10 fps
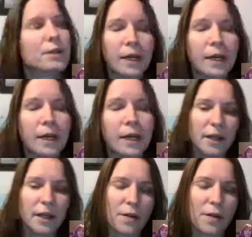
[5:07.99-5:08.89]
Ready
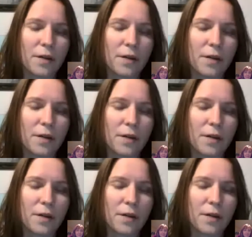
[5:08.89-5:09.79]
conference the
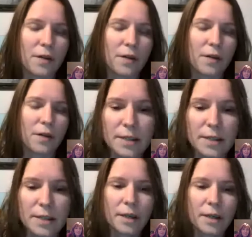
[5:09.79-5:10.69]
past 2
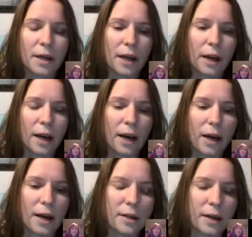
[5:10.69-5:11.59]
days,
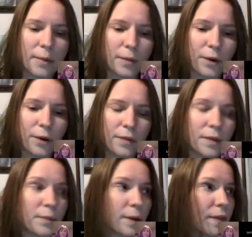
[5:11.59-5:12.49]
and one
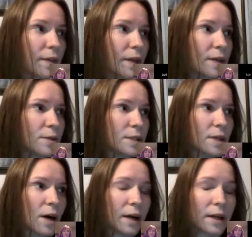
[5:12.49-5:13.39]
of the main things was
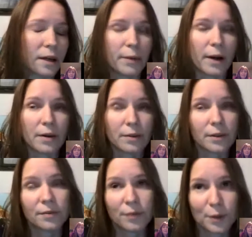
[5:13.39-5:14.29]
talking about
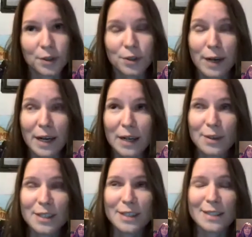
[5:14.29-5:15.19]
Future Ready, which
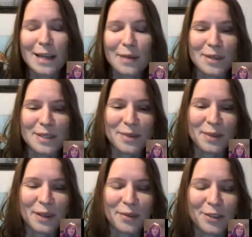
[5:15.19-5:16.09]
is same as
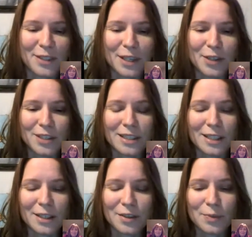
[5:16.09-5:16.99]
21st century skills,
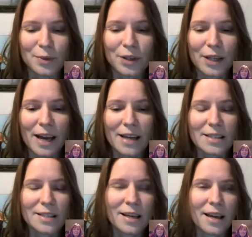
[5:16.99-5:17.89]
more or less.
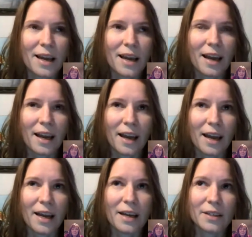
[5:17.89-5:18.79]

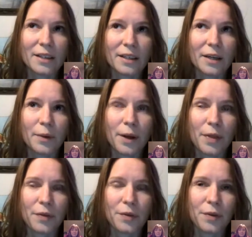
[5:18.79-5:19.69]
And it
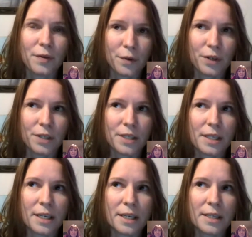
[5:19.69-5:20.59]
went through the 4
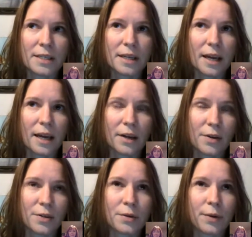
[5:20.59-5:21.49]
Cs, and it
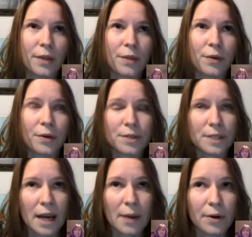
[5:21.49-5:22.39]
also went through
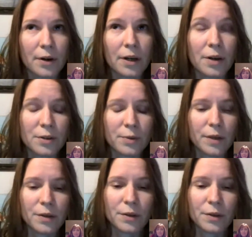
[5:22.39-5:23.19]
SAMR, and also went through